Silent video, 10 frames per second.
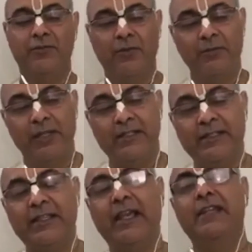from their
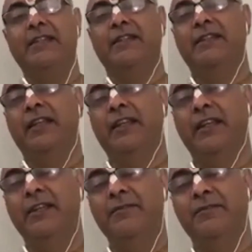sight they
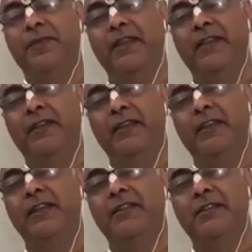can
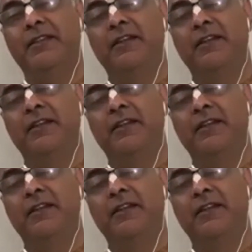eat.